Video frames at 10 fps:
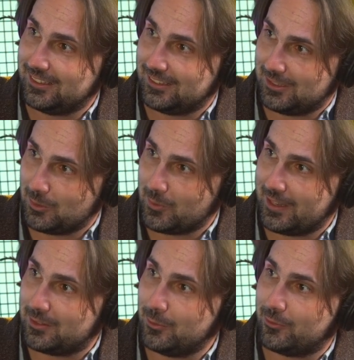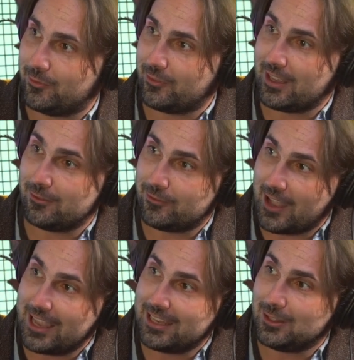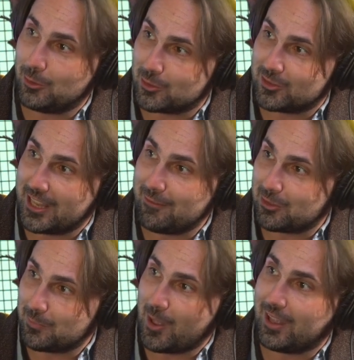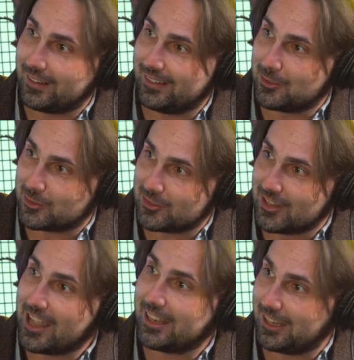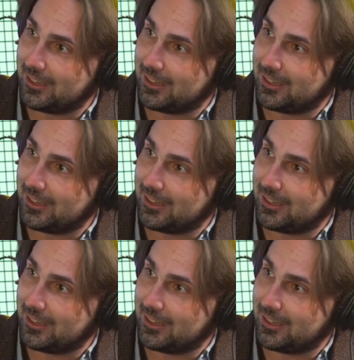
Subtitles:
Right, to kind of find your safe spot in your society.